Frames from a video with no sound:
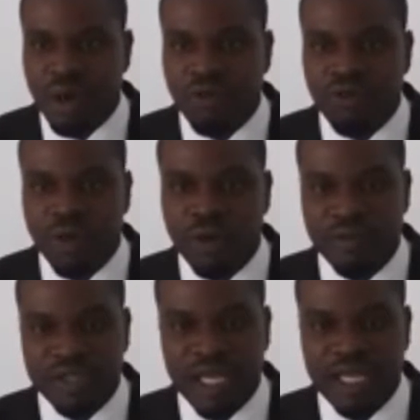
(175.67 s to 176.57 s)
of one of
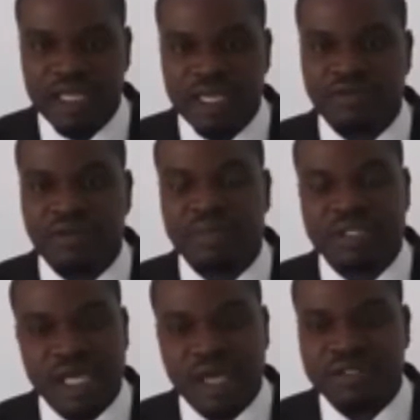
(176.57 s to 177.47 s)
the delegates from the
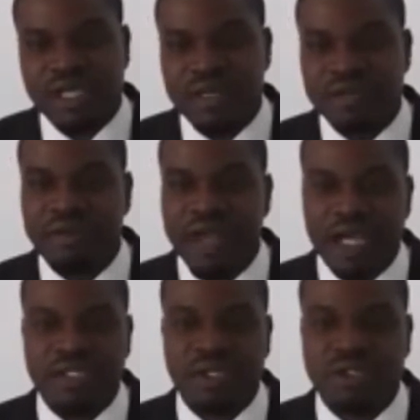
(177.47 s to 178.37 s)
South in
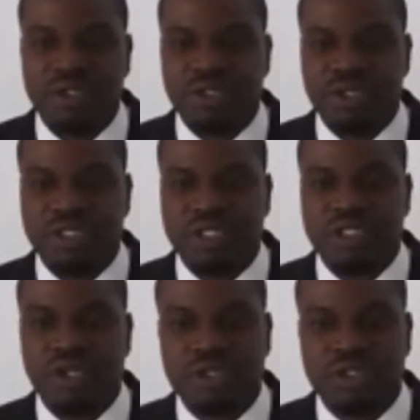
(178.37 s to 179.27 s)
reaction to
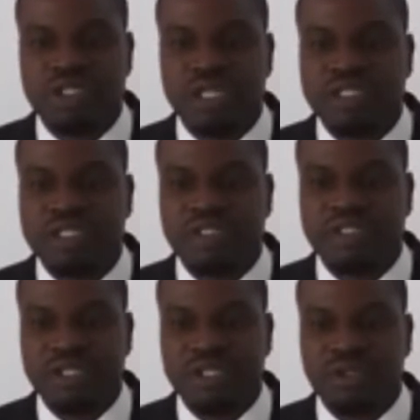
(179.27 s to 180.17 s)
Justice Kutigi's
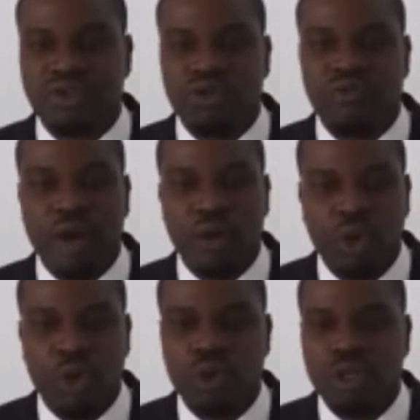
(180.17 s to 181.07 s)
decision to
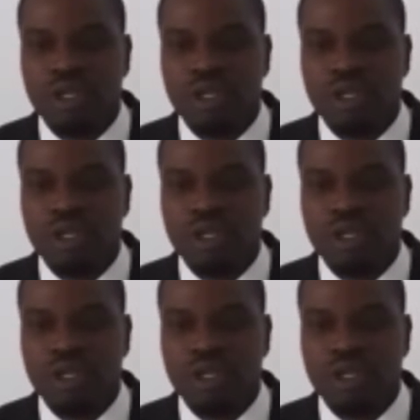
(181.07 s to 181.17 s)
overrule